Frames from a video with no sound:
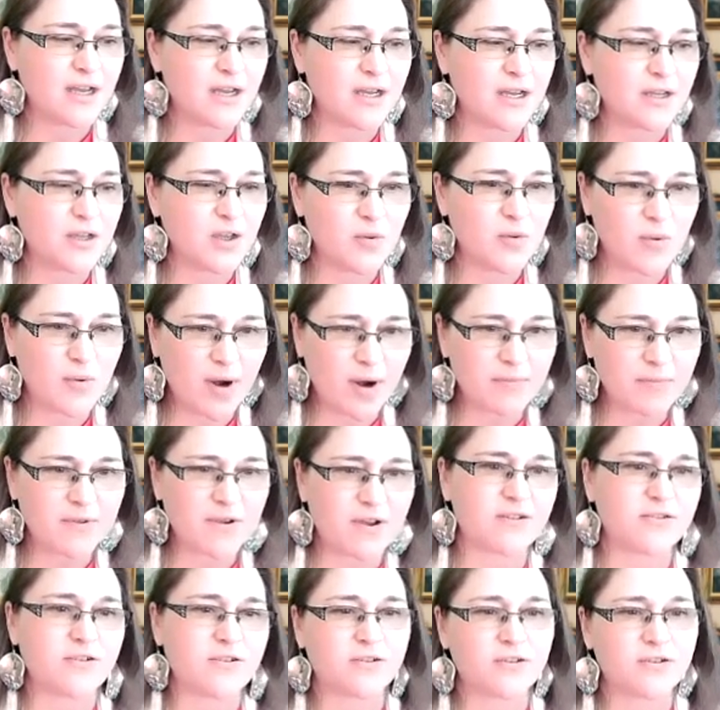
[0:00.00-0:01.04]
you brought up the
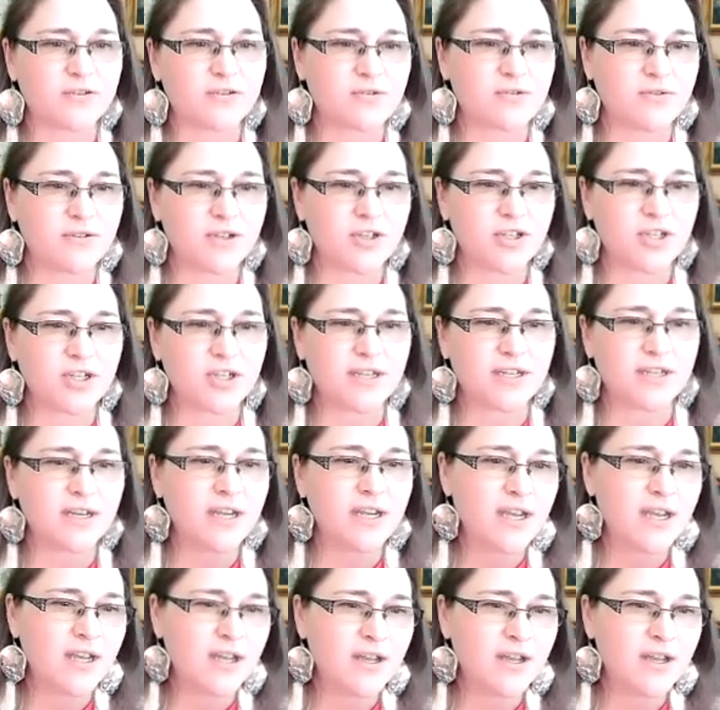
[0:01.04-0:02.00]
Contractors Coalition.